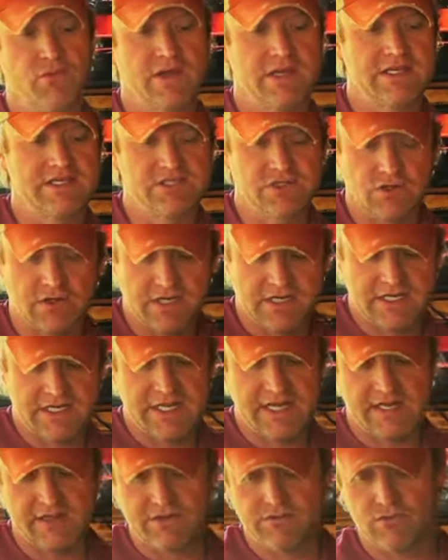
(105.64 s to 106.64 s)
we get started in
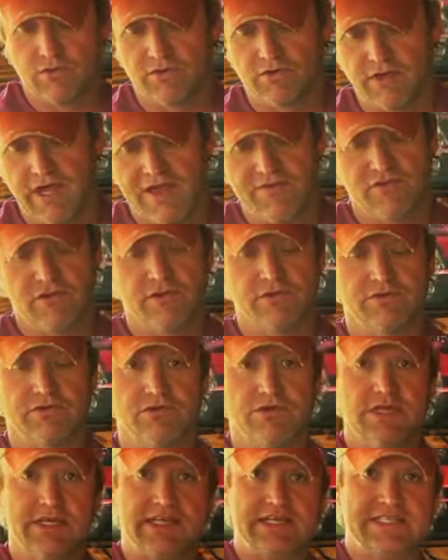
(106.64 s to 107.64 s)
that, we're having a
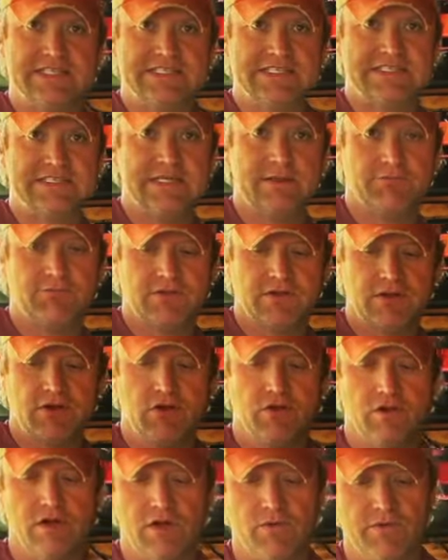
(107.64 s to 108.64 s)
little sip to go
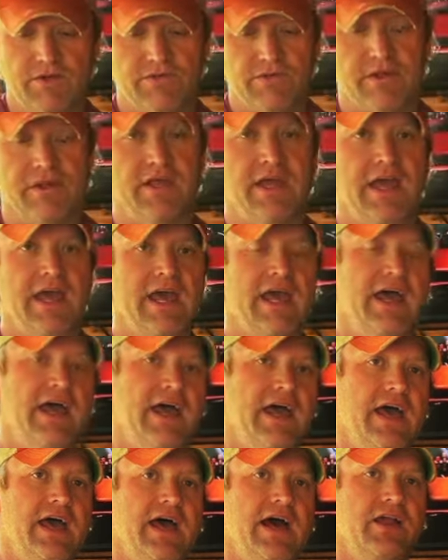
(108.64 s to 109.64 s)
along with it
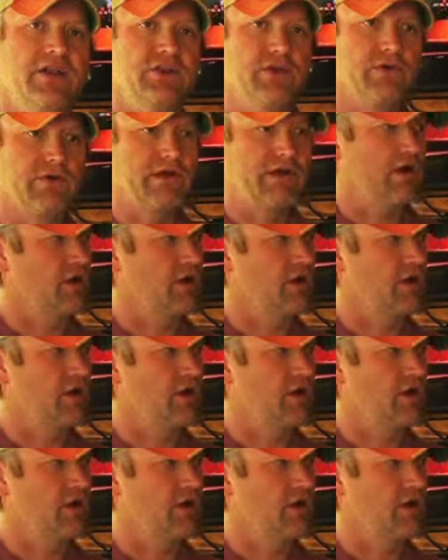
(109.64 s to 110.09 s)
during